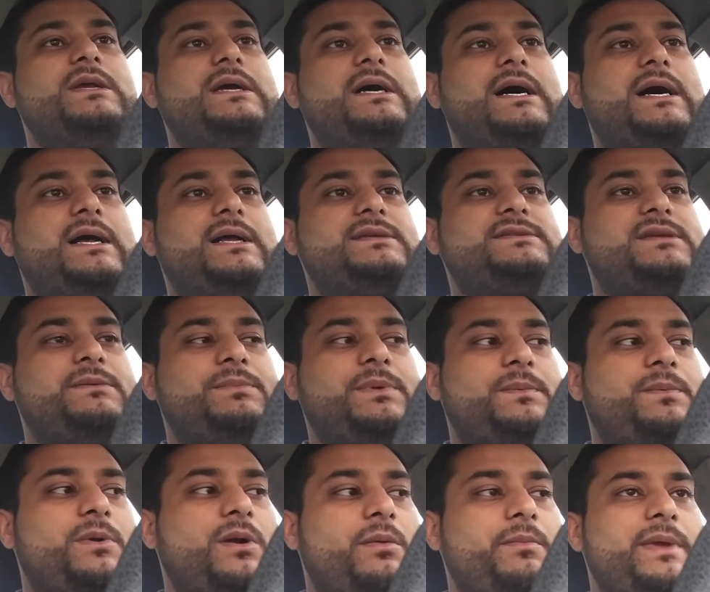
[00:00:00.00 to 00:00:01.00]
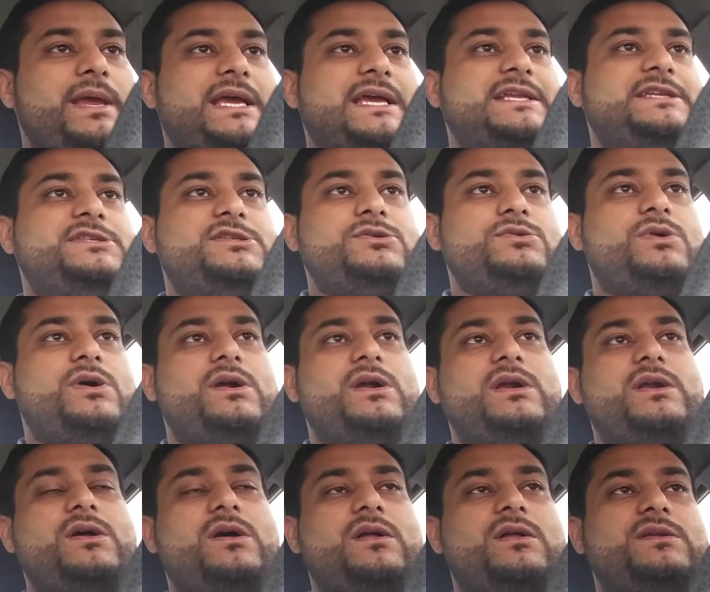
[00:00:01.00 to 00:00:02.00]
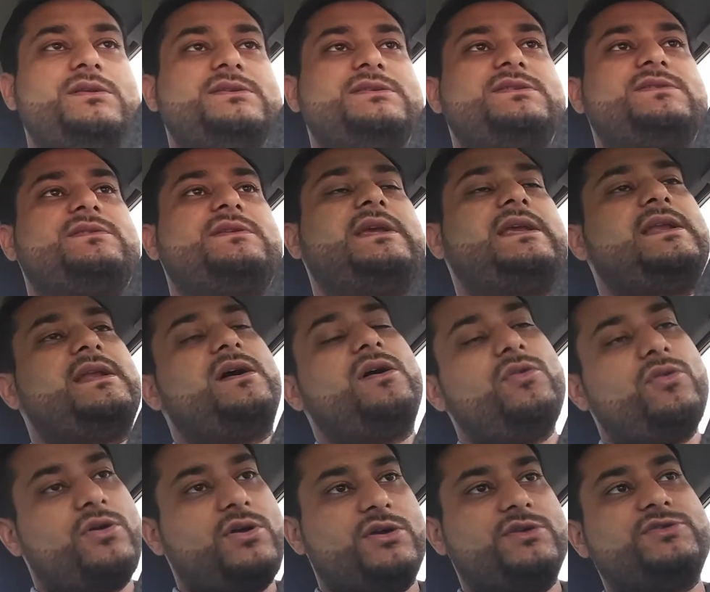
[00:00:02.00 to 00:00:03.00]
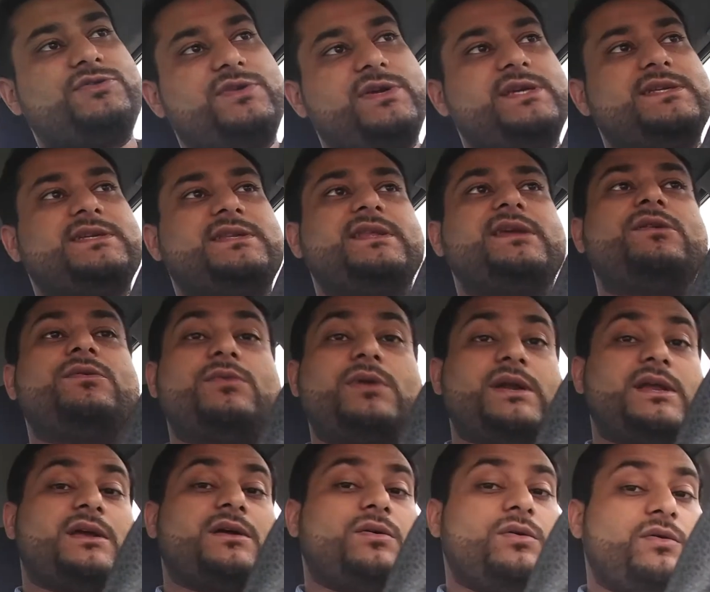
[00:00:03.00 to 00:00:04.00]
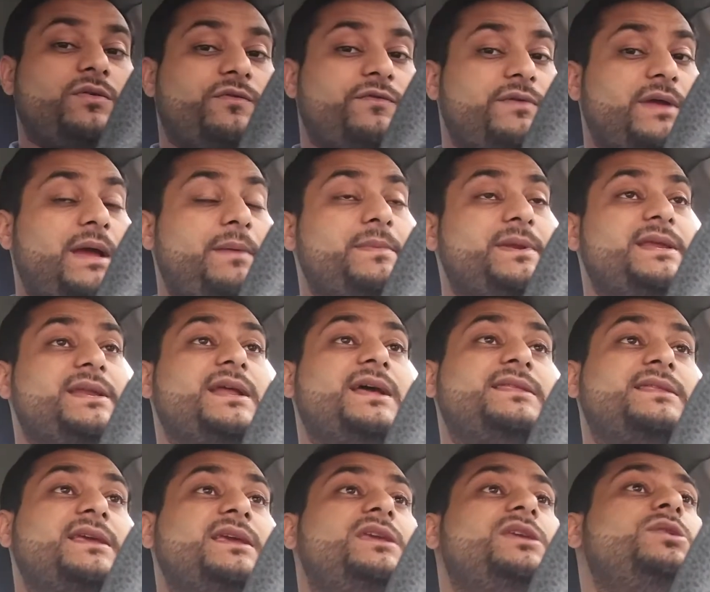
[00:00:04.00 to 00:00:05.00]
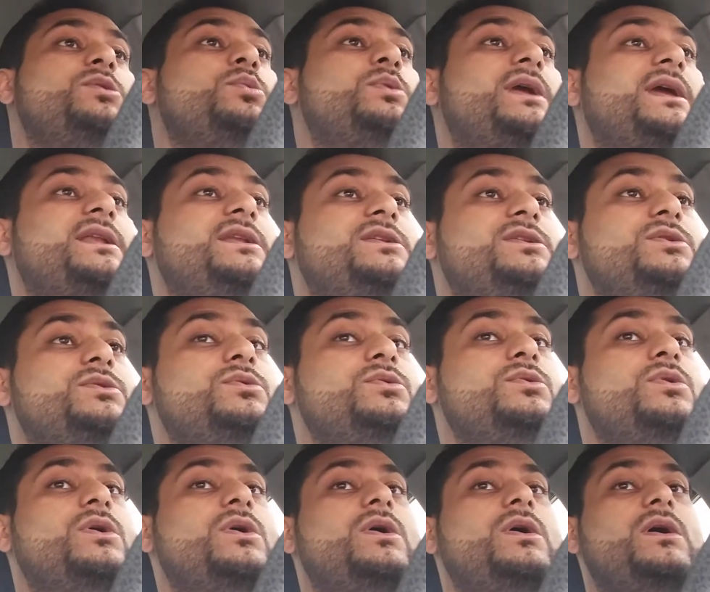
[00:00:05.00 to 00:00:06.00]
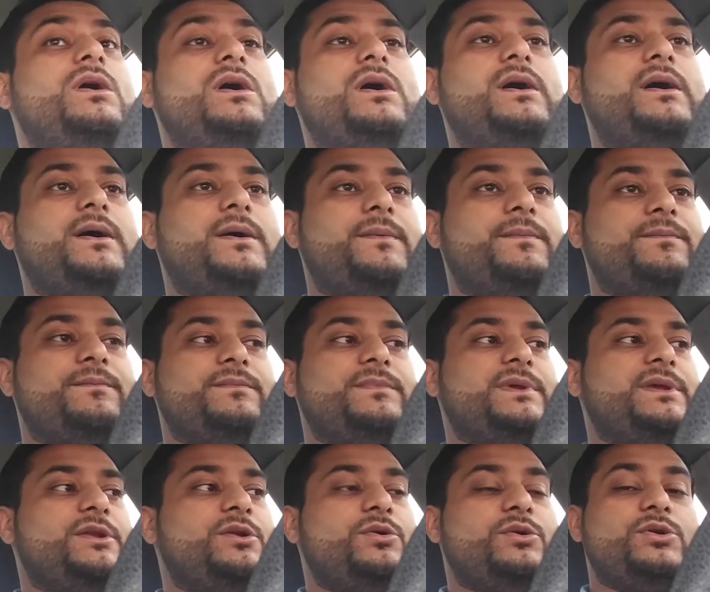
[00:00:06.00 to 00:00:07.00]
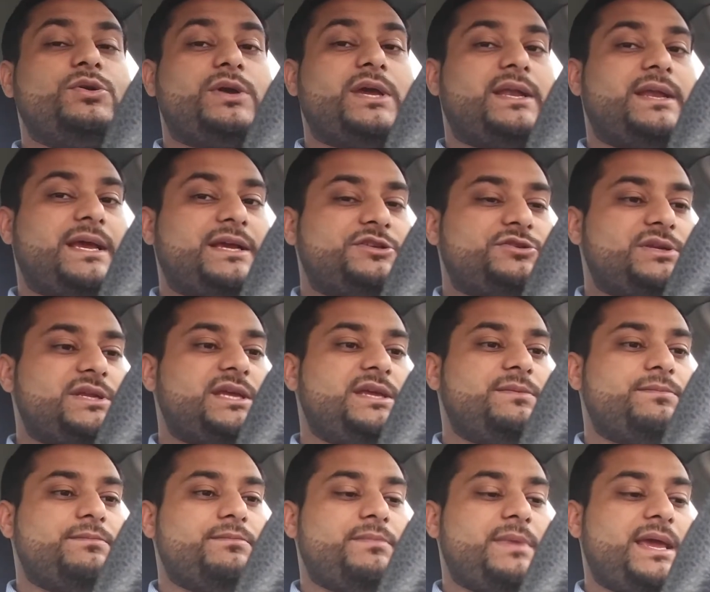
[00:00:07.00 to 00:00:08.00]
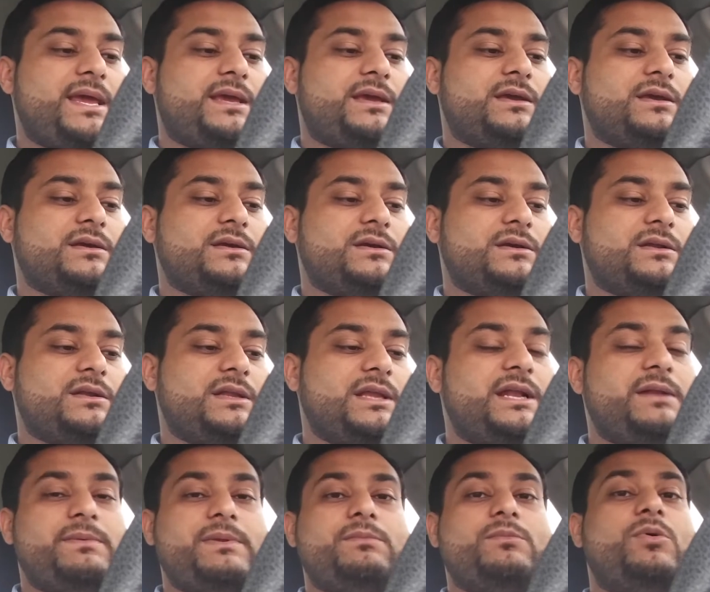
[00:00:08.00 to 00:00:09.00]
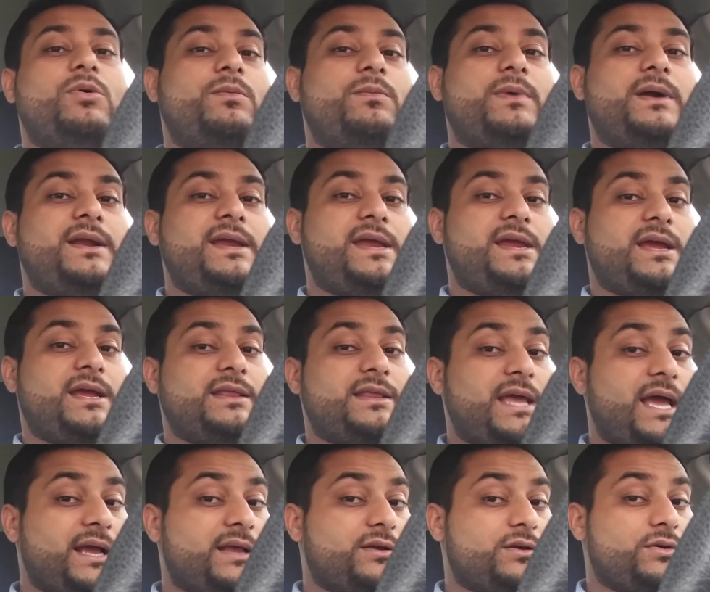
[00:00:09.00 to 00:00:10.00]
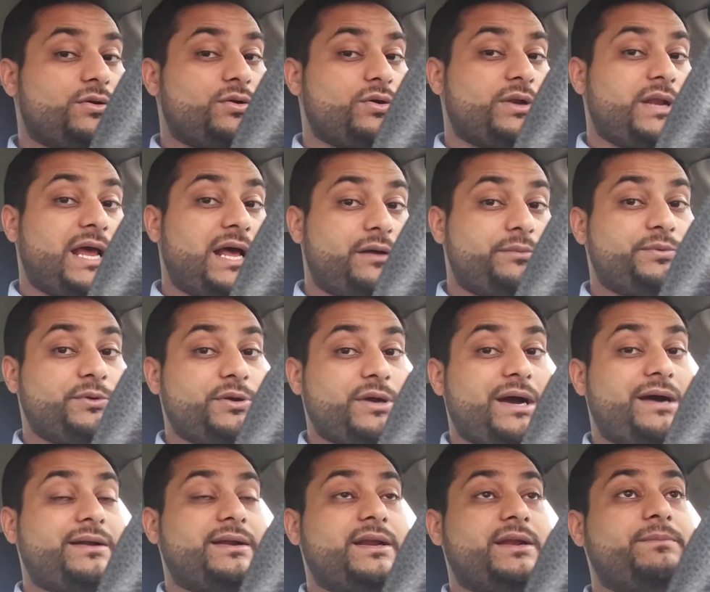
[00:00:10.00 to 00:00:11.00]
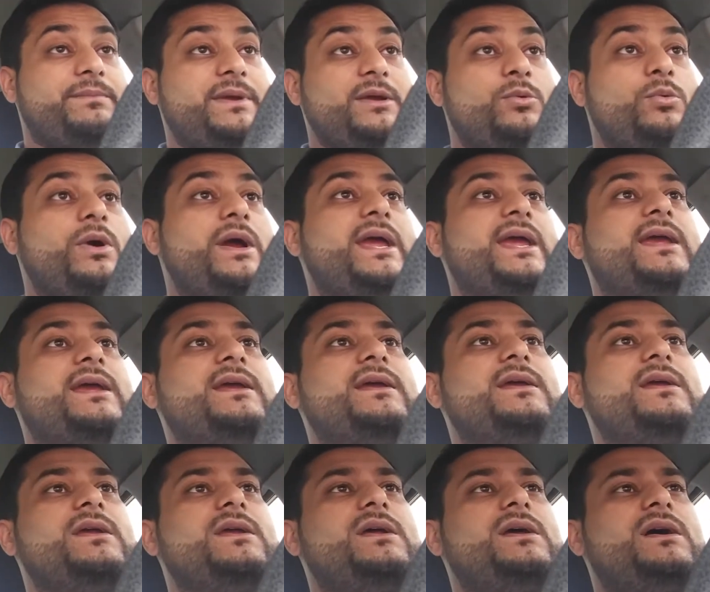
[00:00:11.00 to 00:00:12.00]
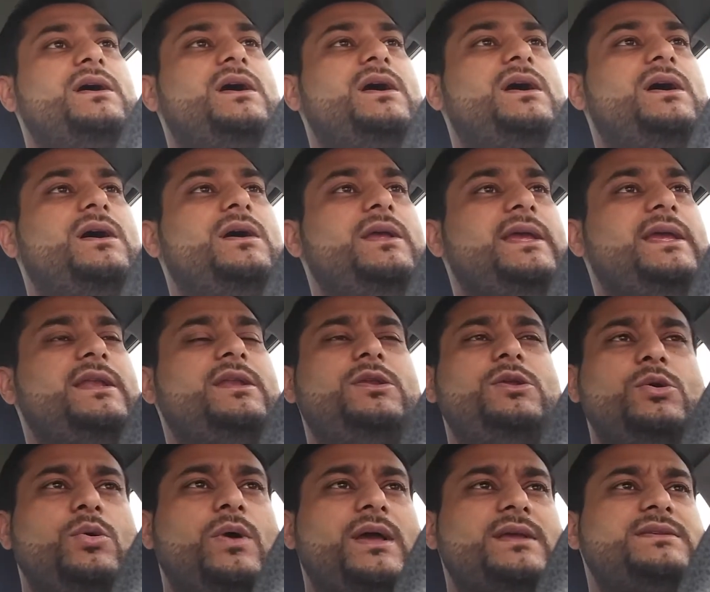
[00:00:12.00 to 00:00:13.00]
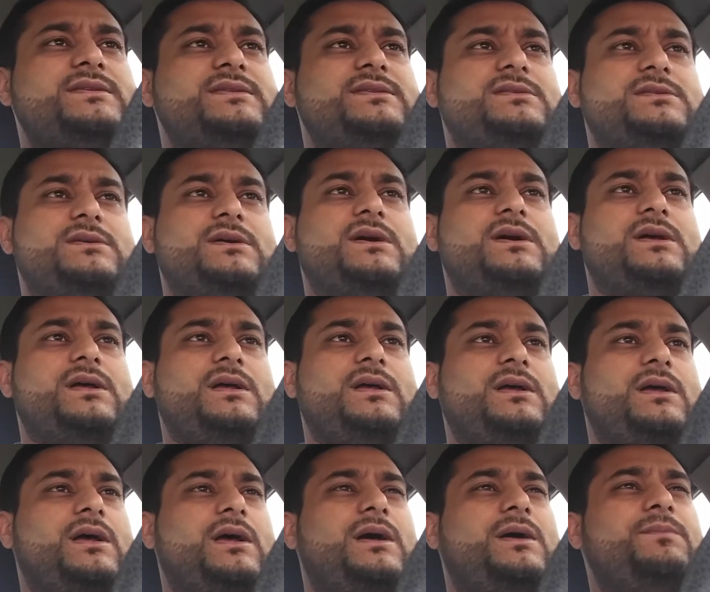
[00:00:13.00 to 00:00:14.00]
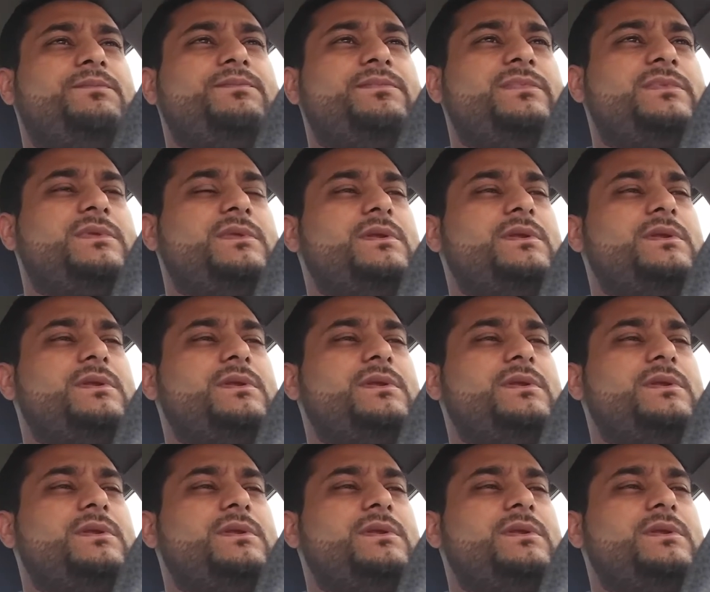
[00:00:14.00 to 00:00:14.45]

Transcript: uh, some people are making $200 in other countries and they're running a whole family and I think you can do, um, you know, you can actually make a little bit more money and that could help you out in a big way. Uh, in US, um,